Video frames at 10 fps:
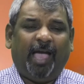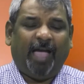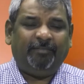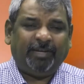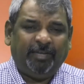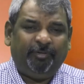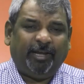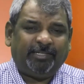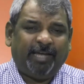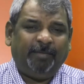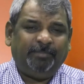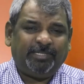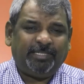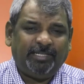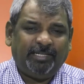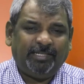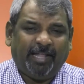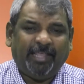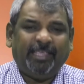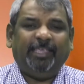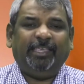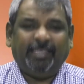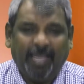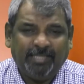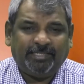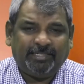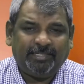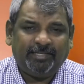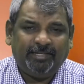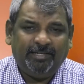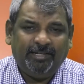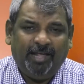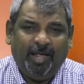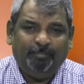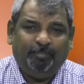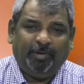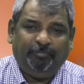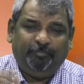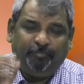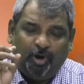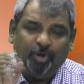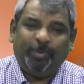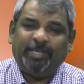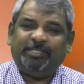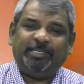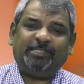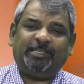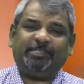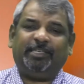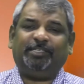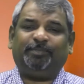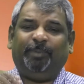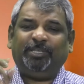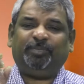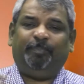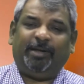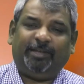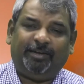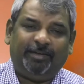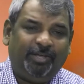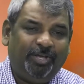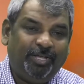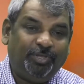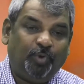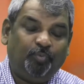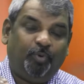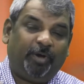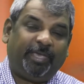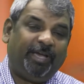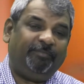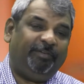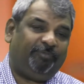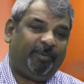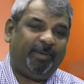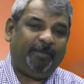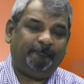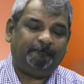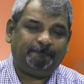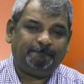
having difficult times? Yes. But following Jesus is much better than walking away from him.